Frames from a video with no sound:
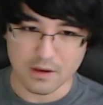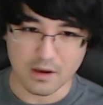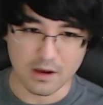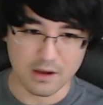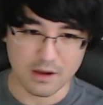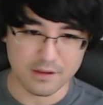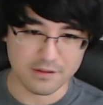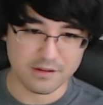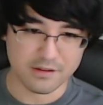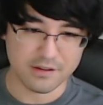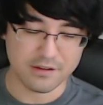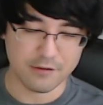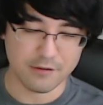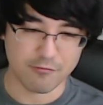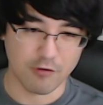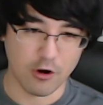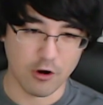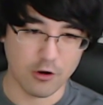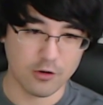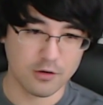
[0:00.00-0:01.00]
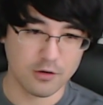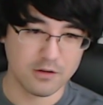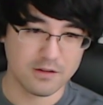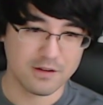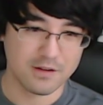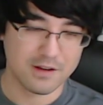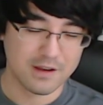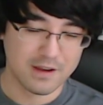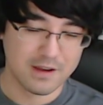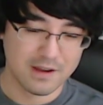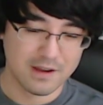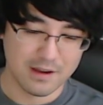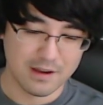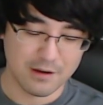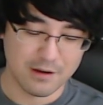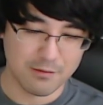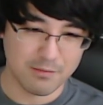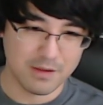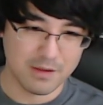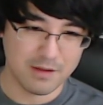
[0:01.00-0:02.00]
This is in Rogue.
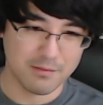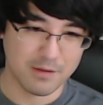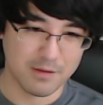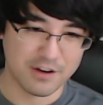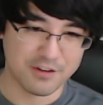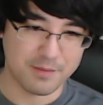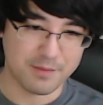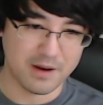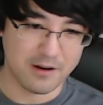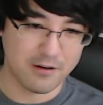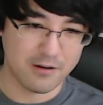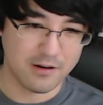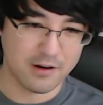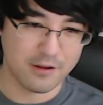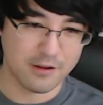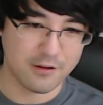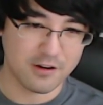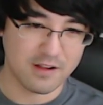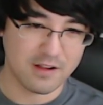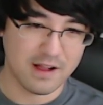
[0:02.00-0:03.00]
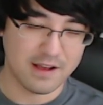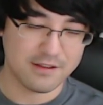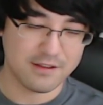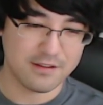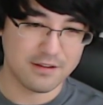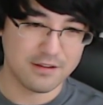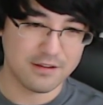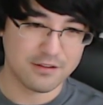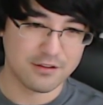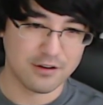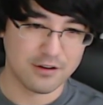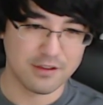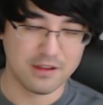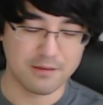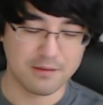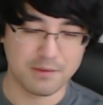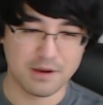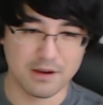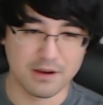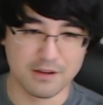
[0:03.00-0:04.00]
It would be much better in other classes, so I
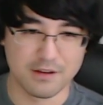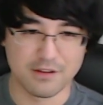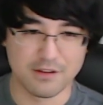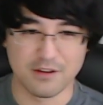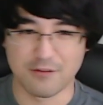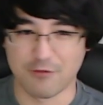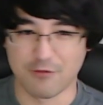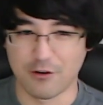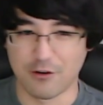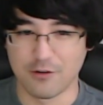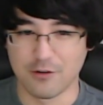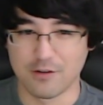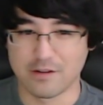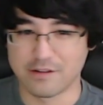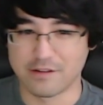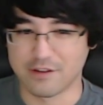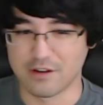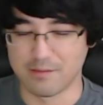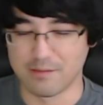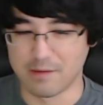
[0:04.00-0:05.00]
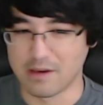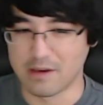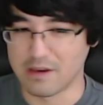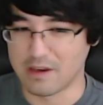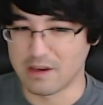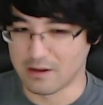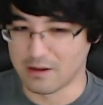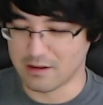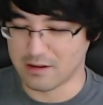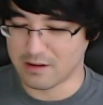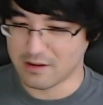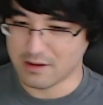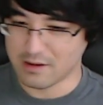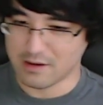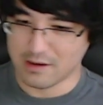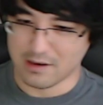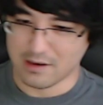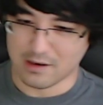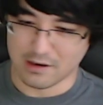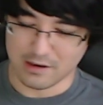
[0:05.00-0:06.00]
think because it's in Rogue, it's
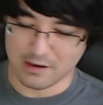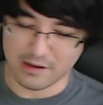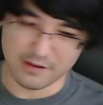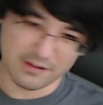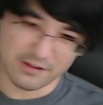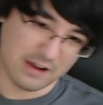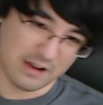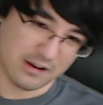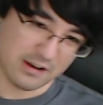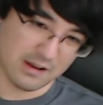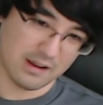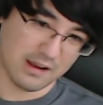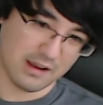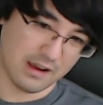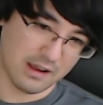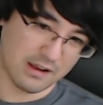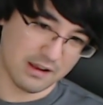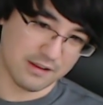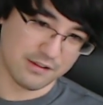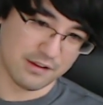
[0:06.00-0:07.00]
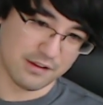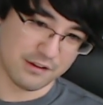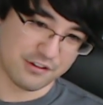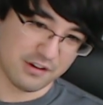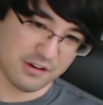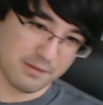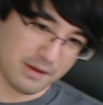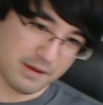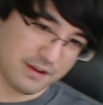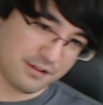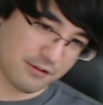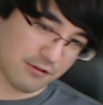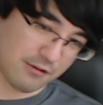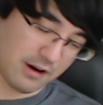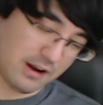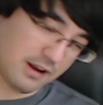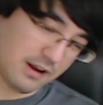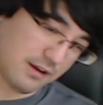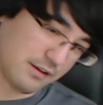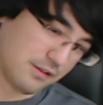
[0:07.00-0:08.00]
not going to get such an amazing
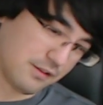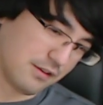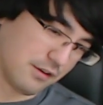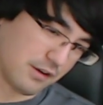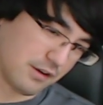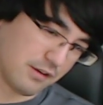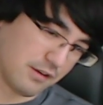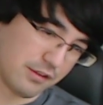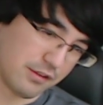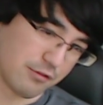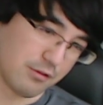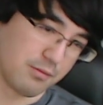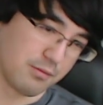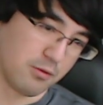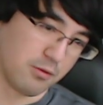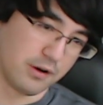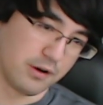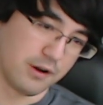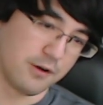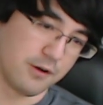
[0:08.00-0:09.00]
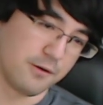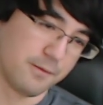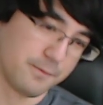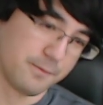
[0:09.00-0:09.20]
rating, so I'll get a 3.0.